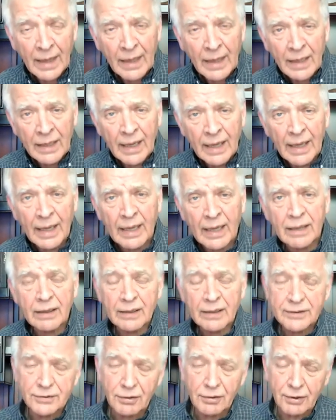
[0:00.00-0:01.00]
And
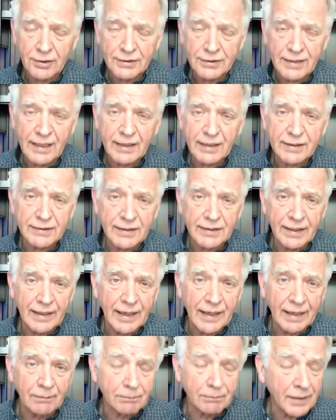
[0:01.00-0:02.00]
so it goes on to say,
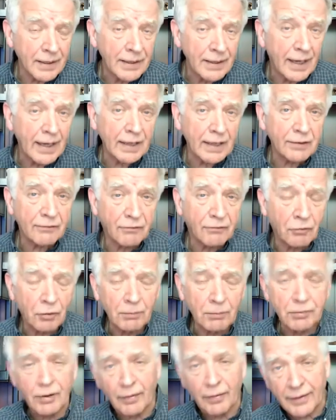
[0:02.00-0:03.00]
and be not
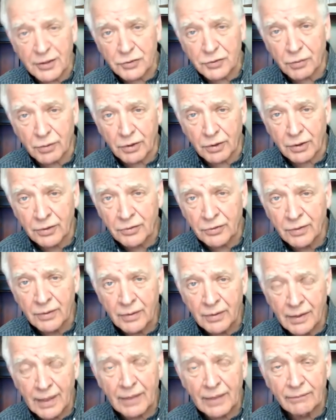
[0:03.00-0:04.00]
conformed to this world.
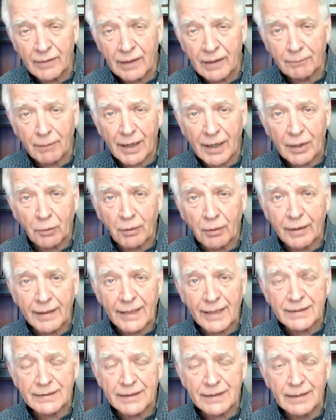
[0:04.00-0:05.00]
And, and by the way,
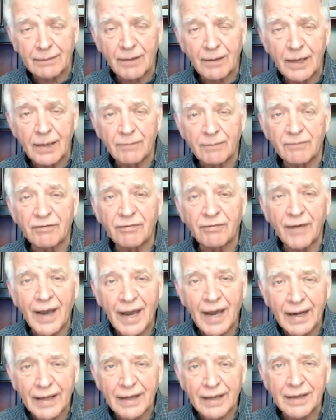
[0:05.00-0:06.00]
that's an
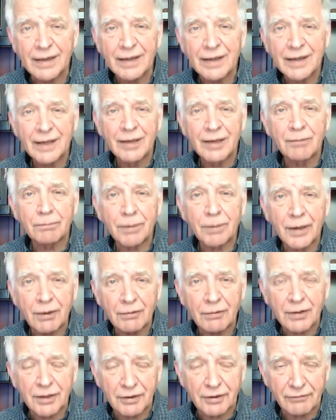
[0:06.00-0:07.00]
emphatic
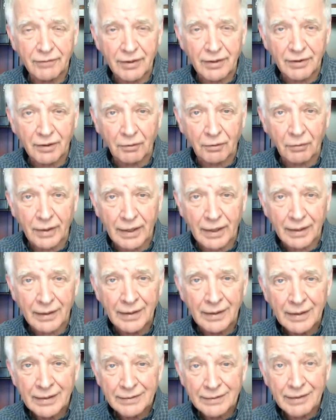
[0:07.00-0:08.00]
imperative in the Greek.
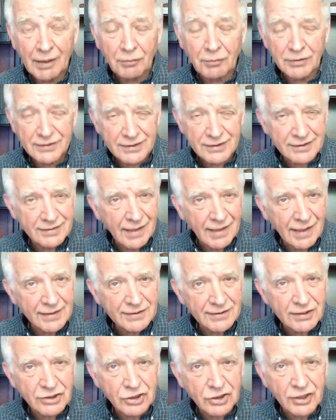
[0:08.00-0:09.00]
In other words, it's not a
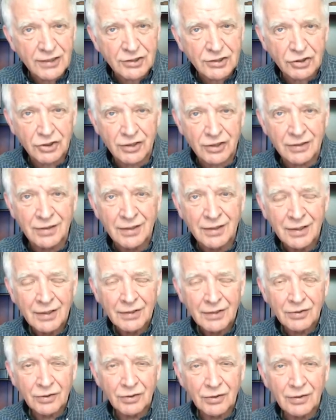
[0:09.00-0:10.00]
suggestion
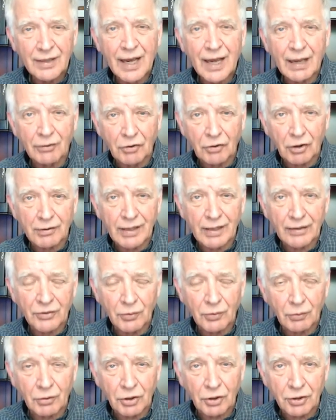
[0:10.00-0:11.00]
to not look like the
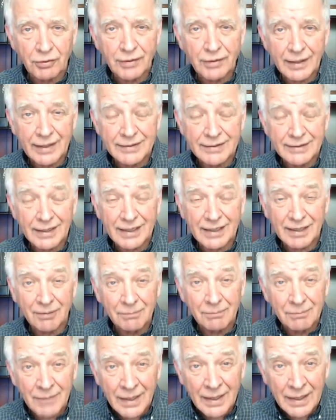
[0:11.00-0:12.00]
world, it's a
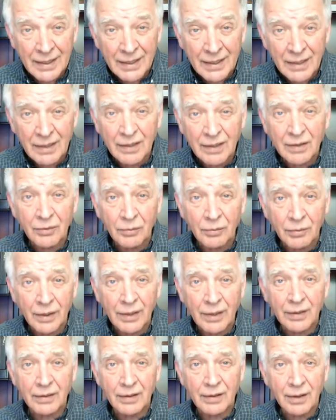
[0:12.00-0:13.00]
command
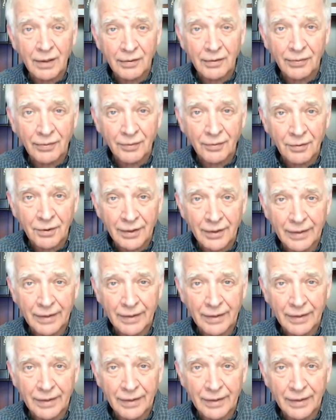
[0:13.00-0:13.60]
with authority.